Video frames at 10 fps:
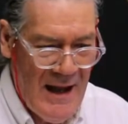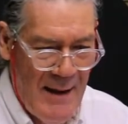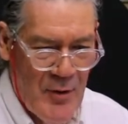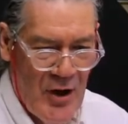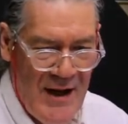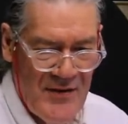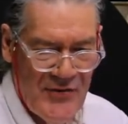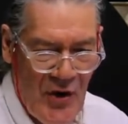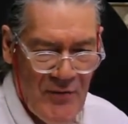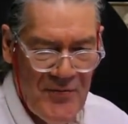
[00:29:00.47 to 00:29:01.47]
I'm going to lay this
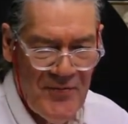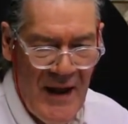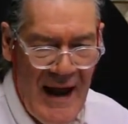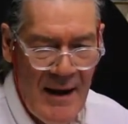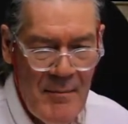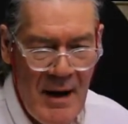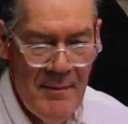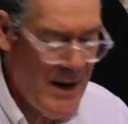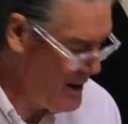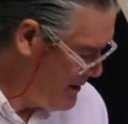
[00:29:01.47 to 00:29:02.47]
over flat,
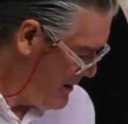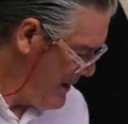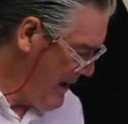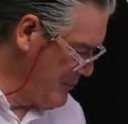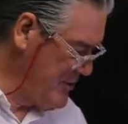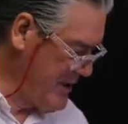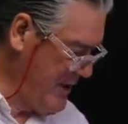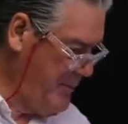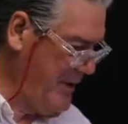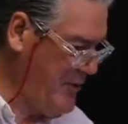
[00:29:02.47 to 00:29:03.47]
maybe. I want you to get
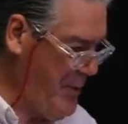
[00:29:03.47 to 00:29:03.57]
a piece of